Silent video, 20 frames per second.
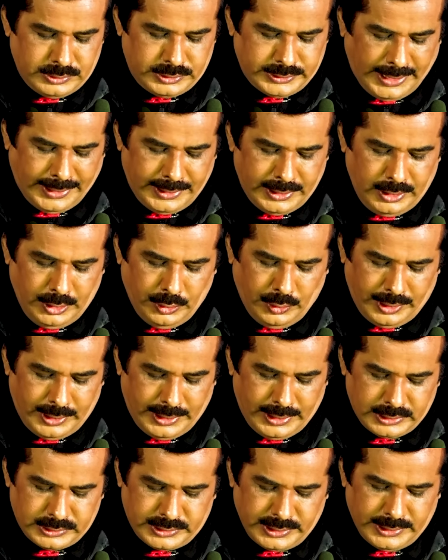Channel your
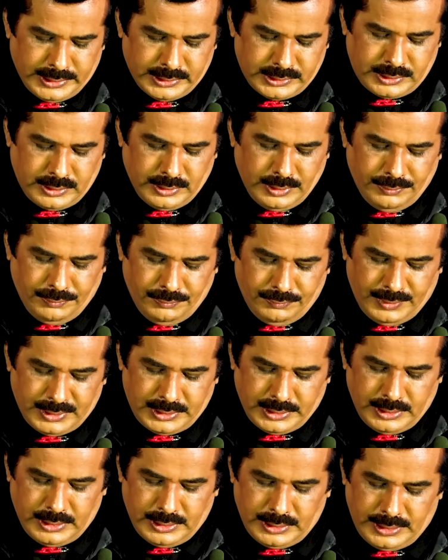energies,
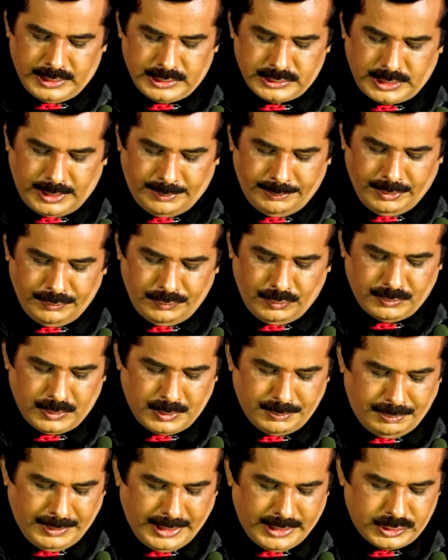whether it is coming from
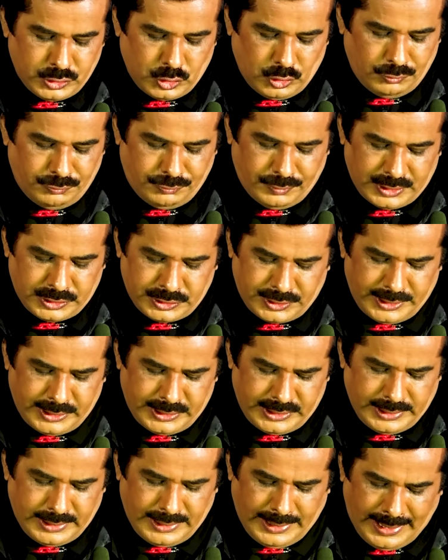a place of
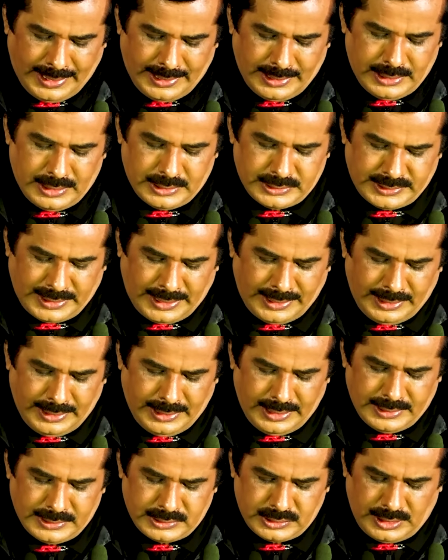frustration, anger,
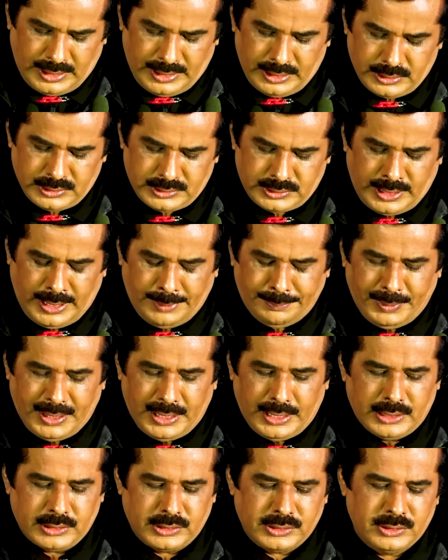sadness, angst,
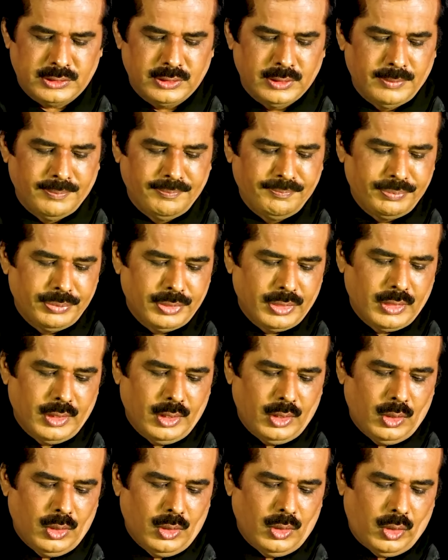happiness
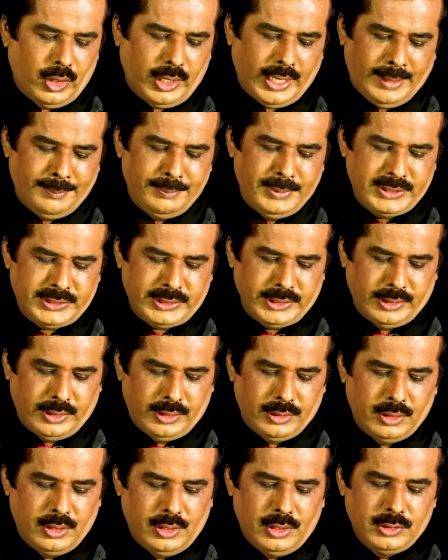or ambition.
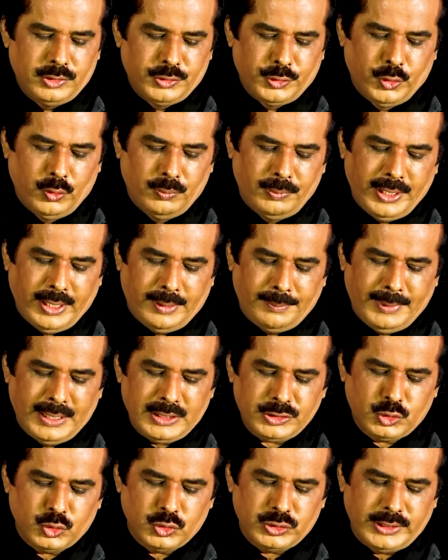You'll be
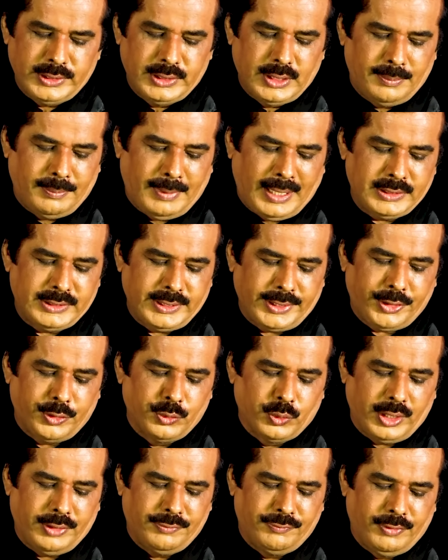amazed to see the magic
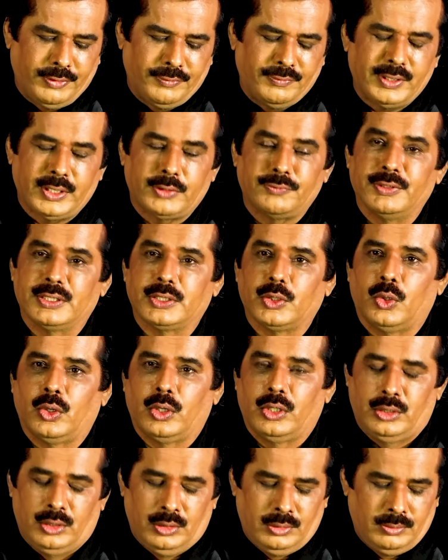you can weave it with all.